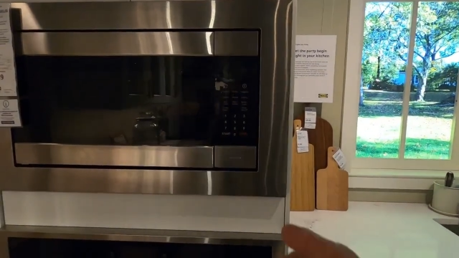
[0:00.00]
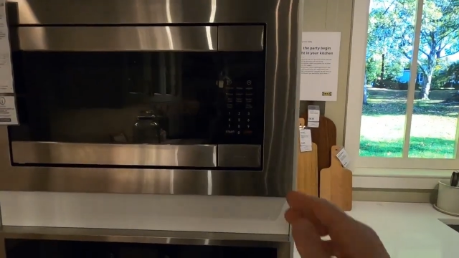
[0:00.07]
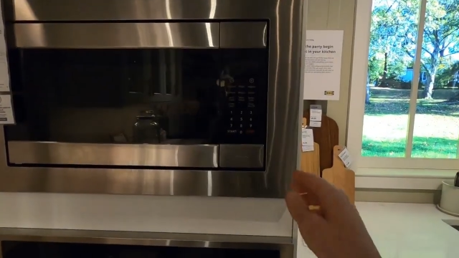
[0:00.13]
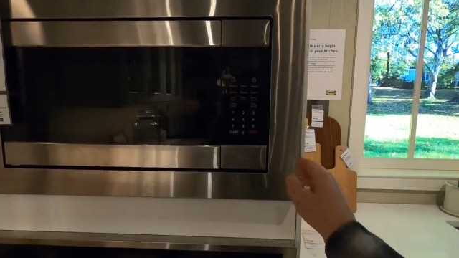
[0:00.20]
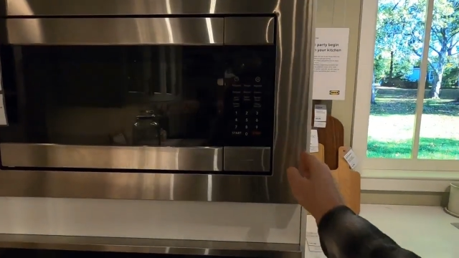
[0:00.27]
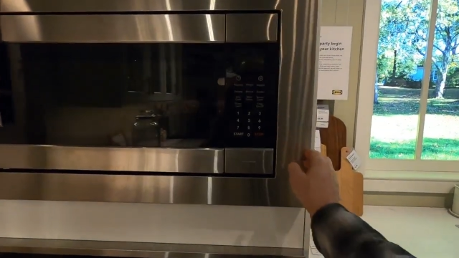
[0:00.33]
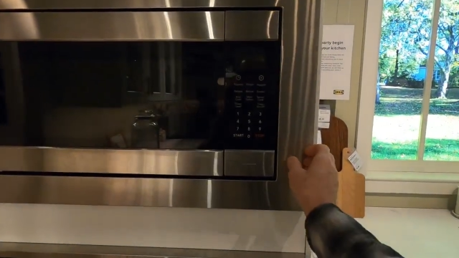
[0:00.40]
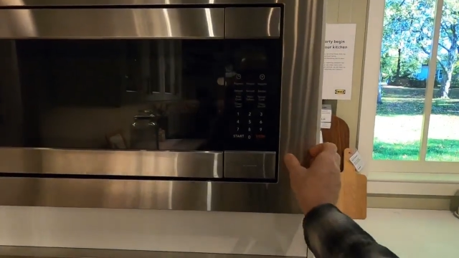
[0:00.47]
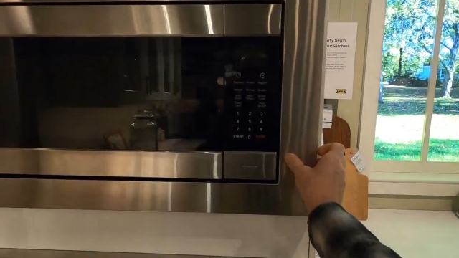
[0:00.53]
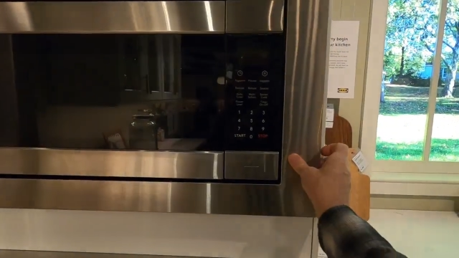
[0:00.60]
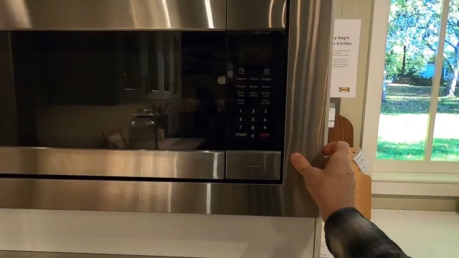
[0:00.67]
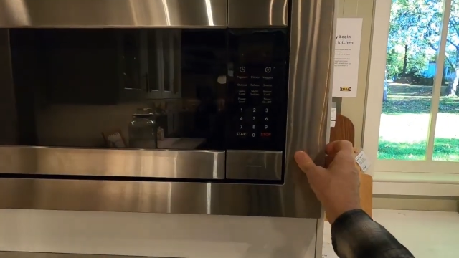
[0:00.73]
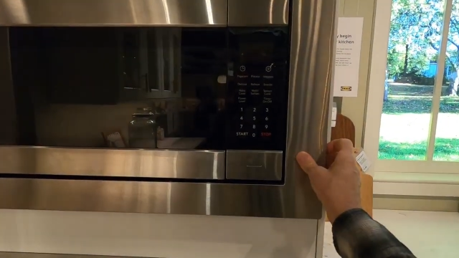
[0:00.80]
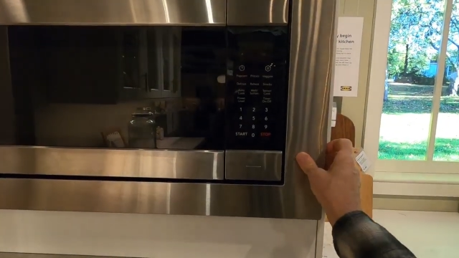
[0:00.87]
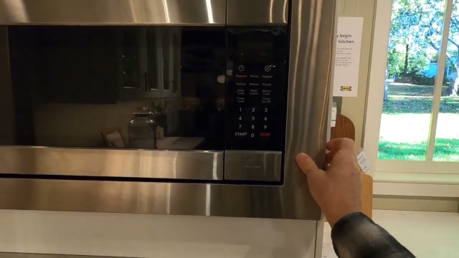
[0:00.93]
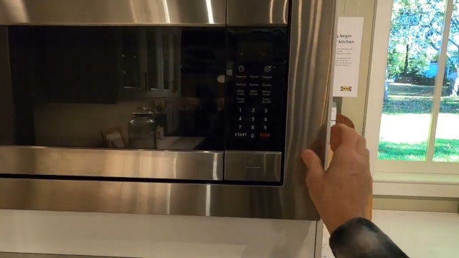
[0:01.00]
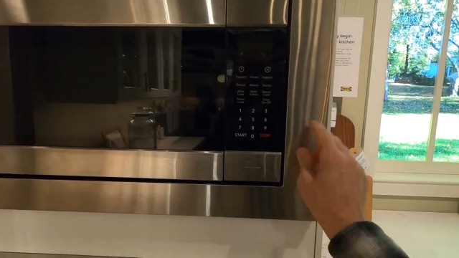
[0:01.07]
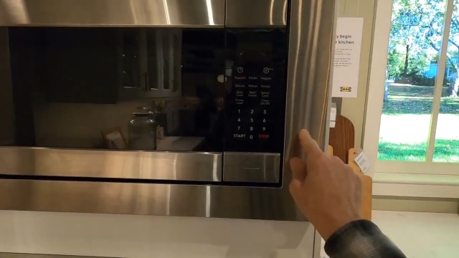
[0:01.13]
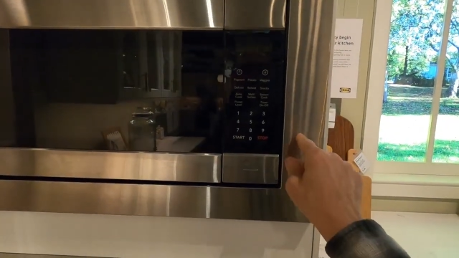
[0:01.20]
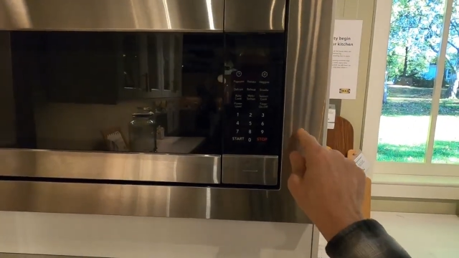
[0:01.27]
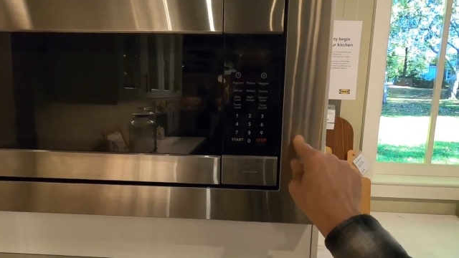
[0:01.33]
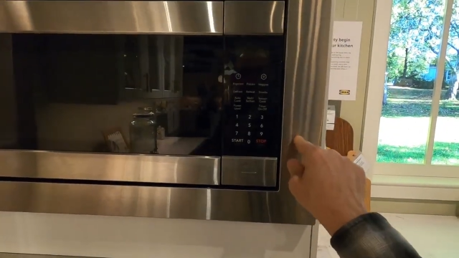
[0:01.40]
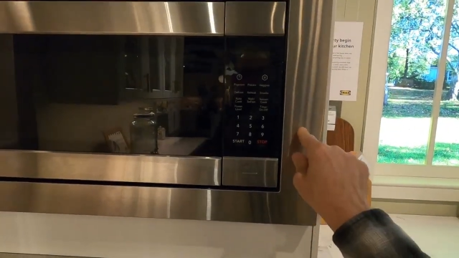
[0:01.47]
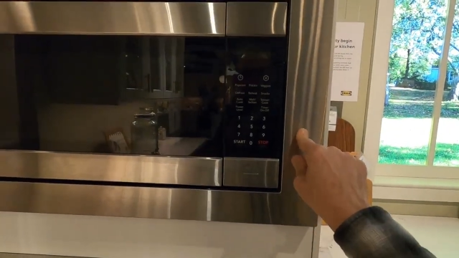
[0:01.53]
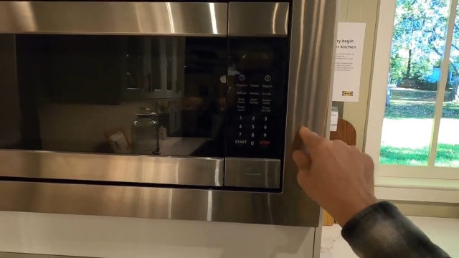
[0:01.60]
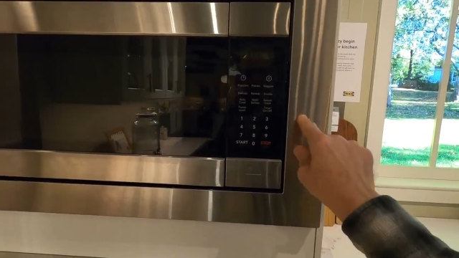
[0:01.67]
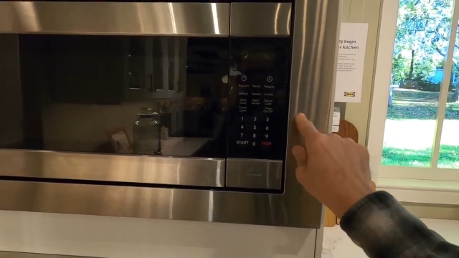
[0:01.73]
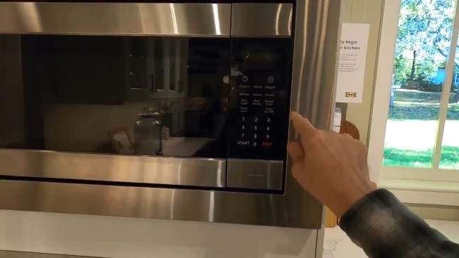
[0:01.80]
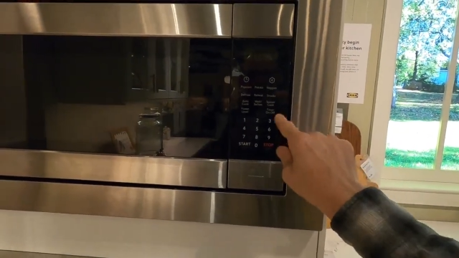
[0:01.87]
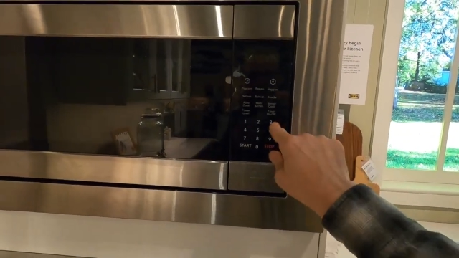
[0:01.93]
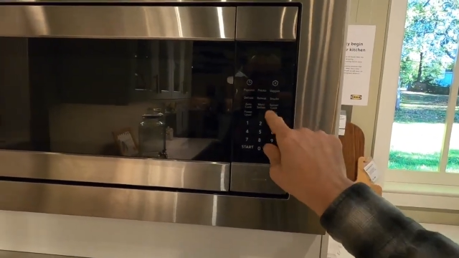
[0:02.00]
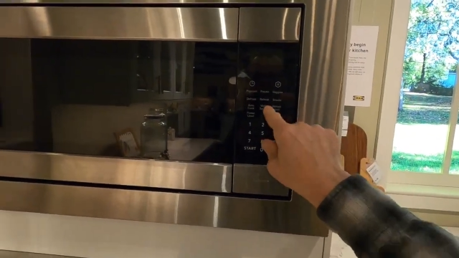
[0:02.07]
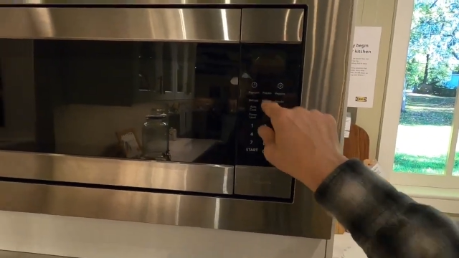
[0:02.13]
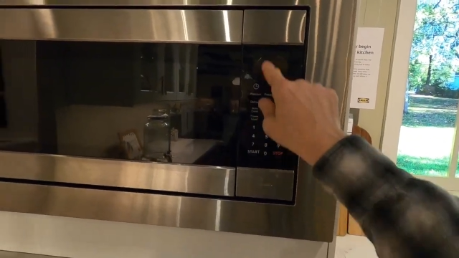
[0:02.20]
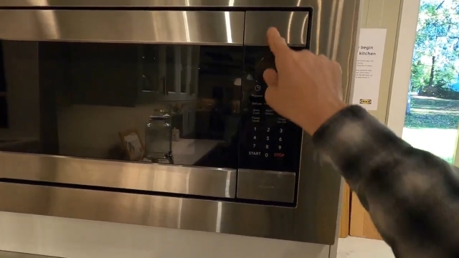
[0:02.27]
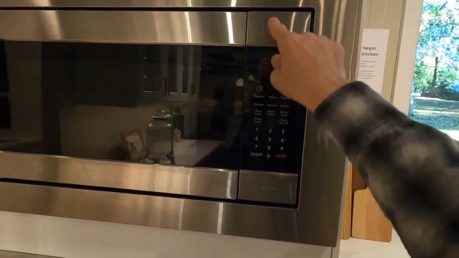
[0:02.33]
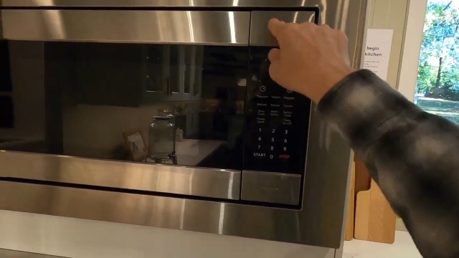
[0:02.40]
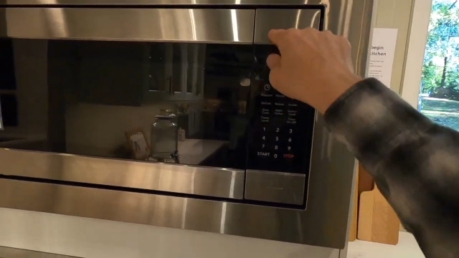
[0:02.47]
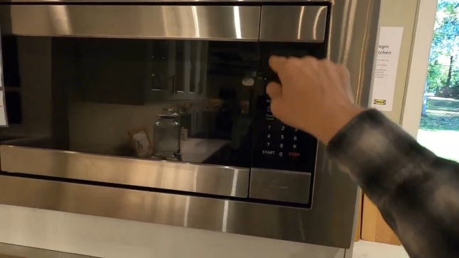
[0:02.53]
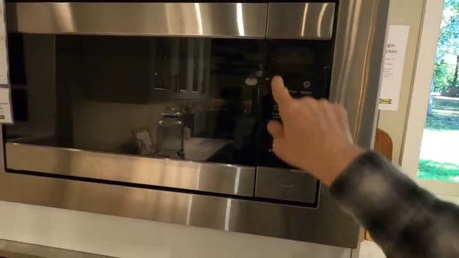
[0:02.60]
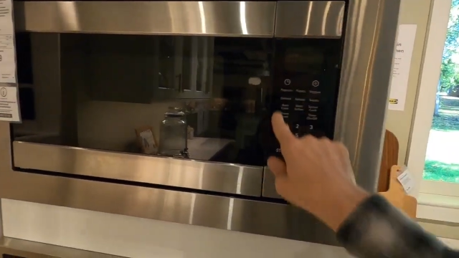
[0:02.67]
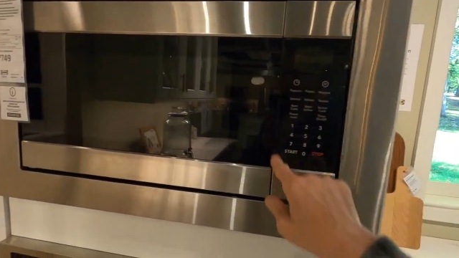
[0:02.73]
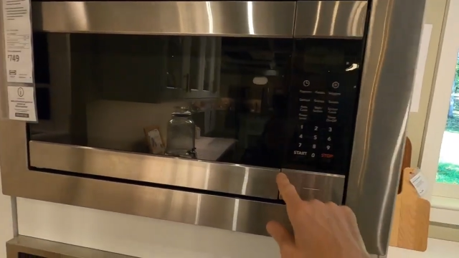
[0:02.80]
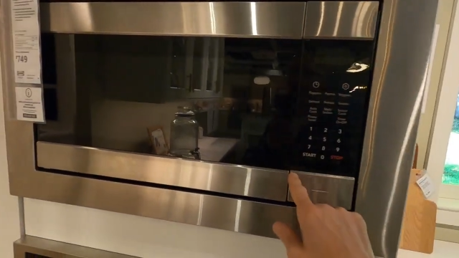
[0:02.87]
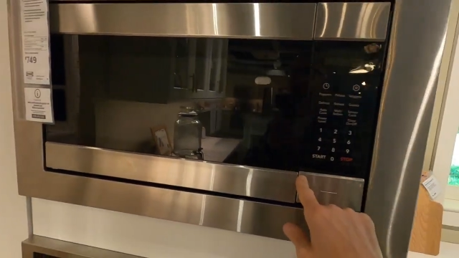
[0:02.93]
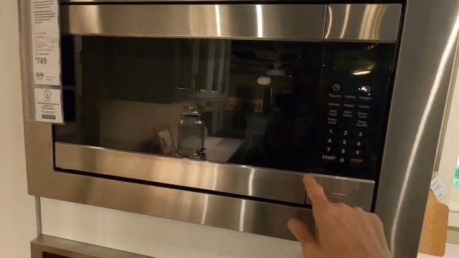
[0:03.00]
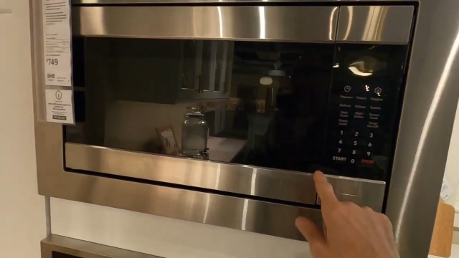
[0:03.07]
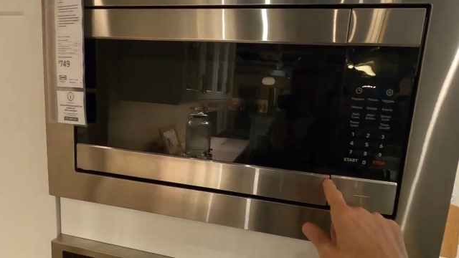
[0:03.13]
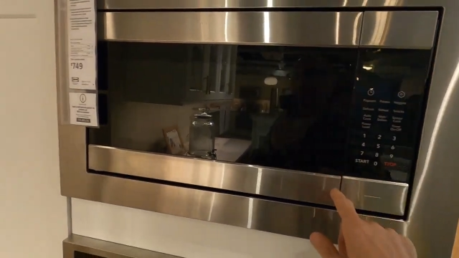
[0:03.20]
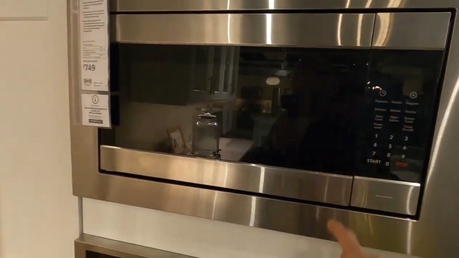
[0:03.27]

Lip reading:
[unreadable: no face in view]